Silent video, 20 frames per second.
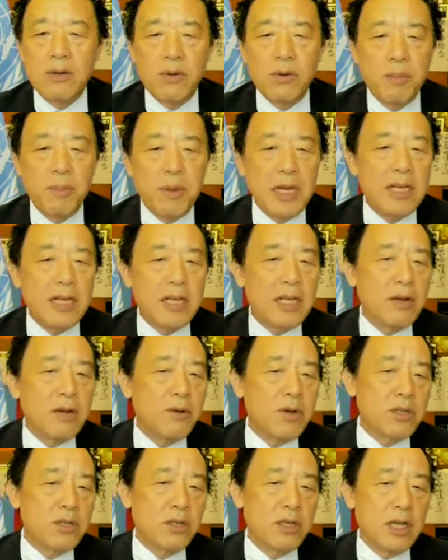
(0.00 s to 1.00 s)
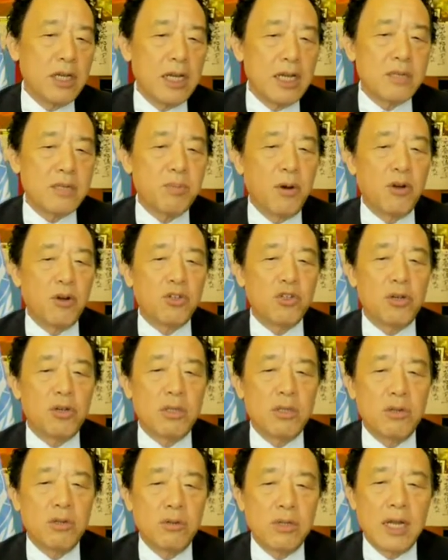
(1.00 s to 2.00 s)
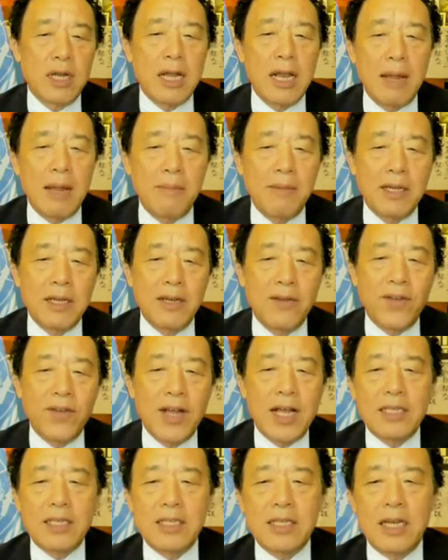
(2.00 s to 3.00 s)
repeated exposure to the climate events